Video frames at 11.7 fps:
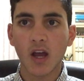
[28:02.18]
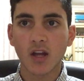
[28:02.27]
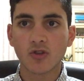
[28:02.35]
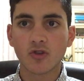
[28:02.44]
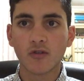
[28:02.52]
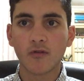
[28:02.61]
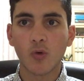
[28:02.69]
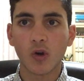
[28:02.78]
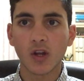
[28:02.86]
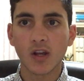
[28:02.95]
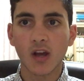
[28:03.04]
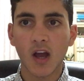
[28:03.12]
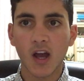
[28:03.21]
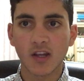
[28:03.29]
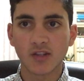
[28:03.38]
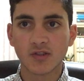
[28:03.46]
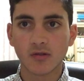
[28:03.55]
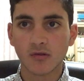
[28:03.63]
and 2:40
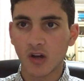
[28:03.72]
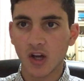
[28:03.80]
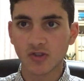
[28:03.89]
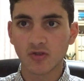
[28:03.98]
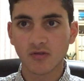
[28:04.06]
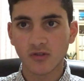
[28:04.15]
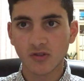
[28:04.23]
as us